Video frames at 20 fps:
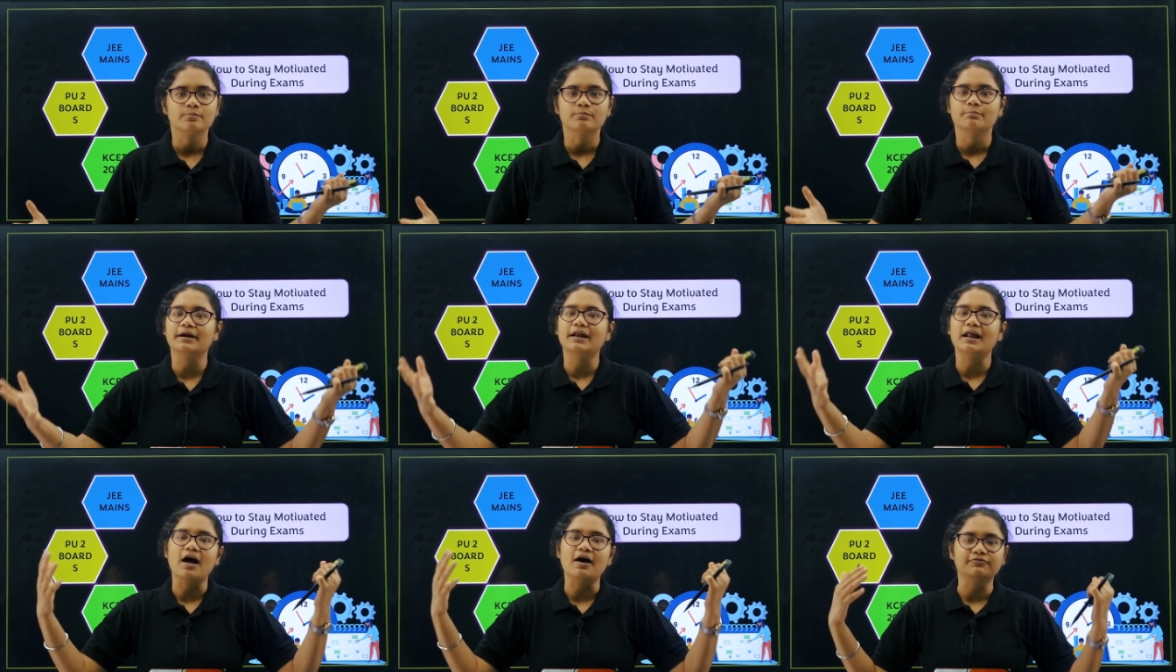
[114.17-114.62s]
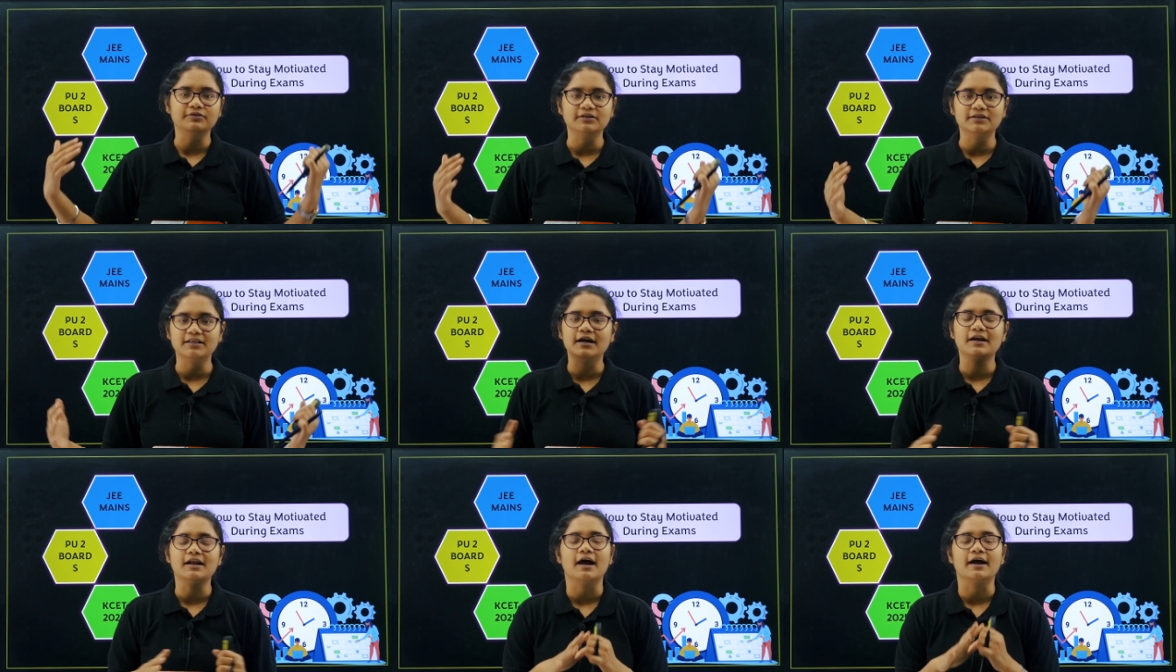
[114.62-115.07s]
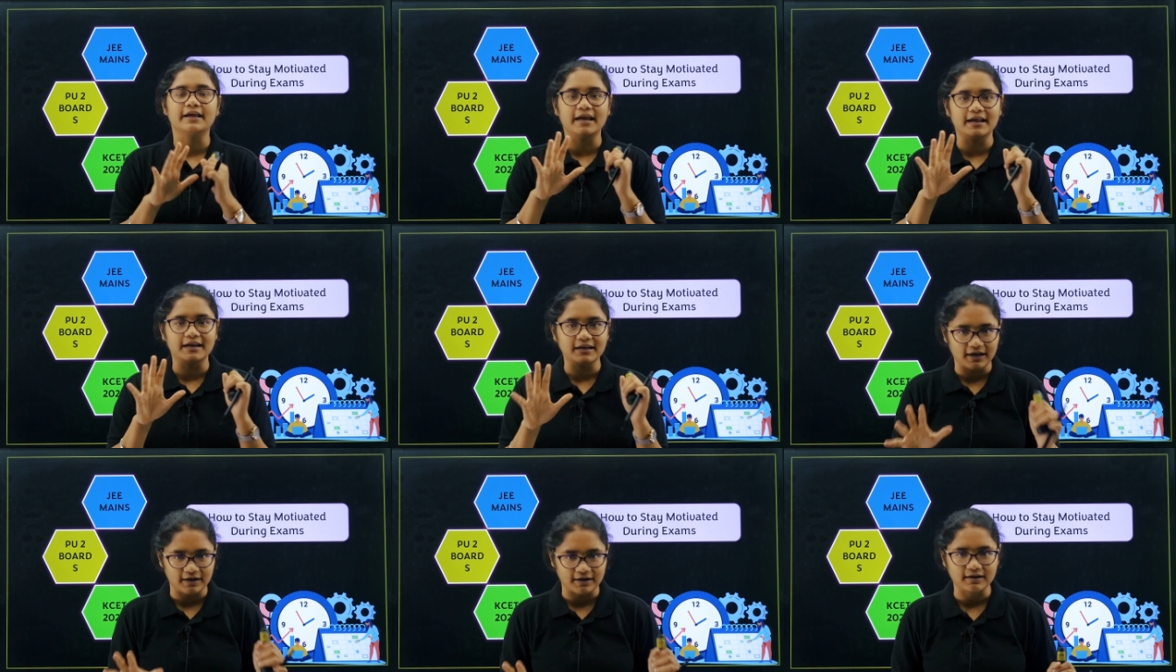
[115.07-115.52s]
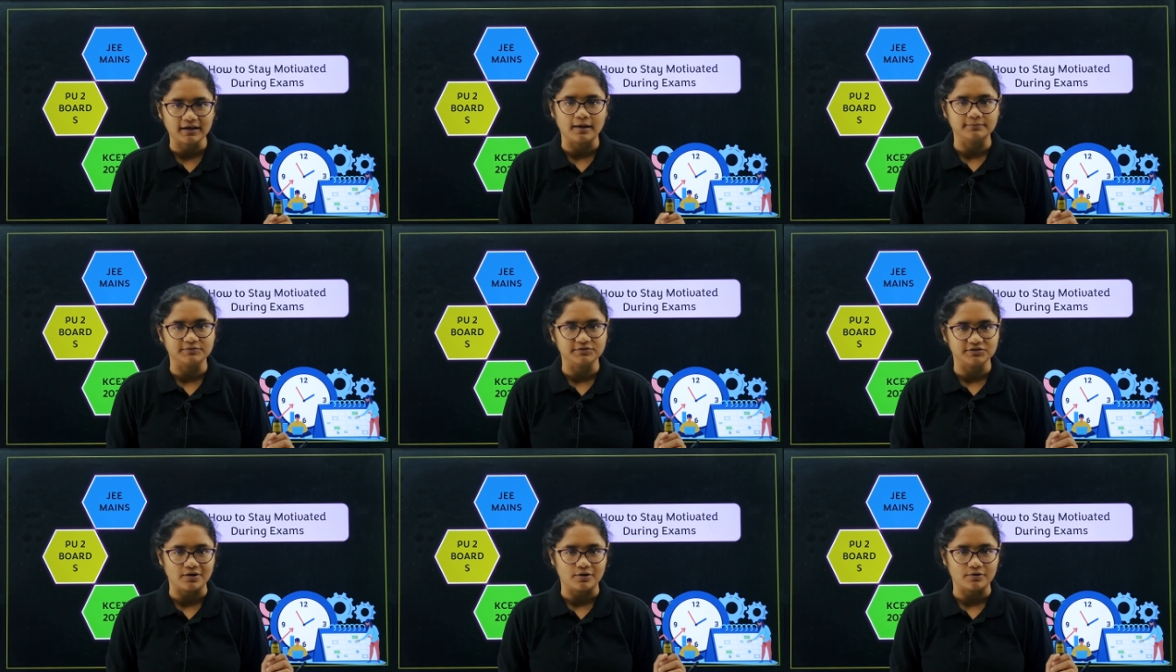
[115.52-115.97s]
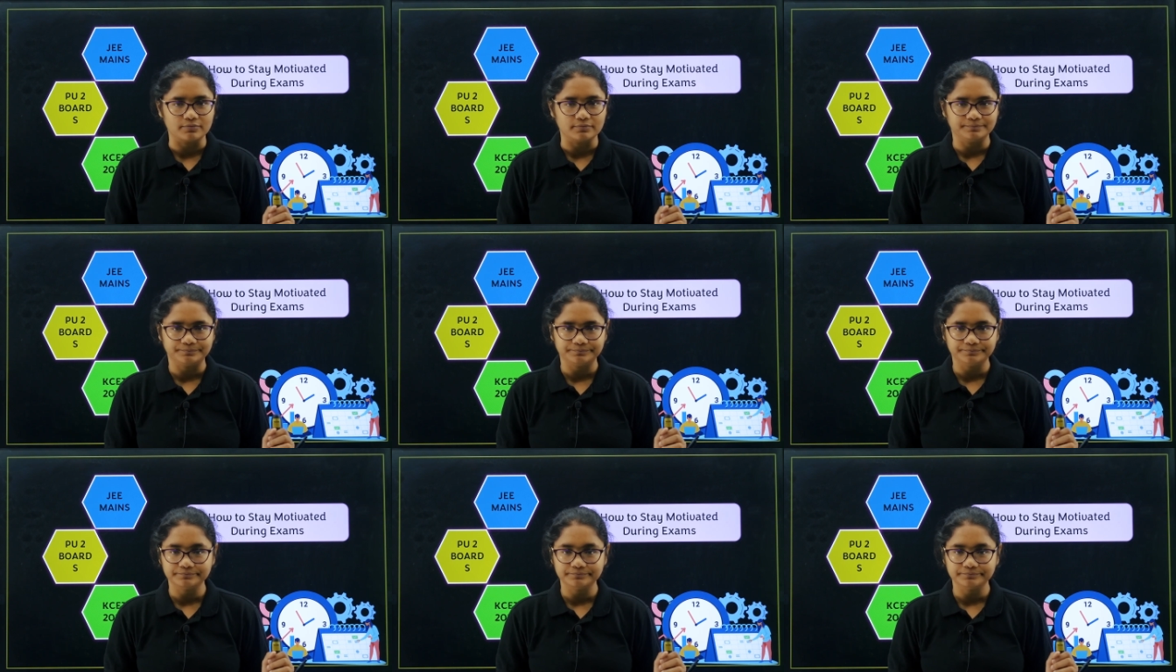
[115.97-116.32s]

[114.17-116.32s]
but after that, again, it comes down.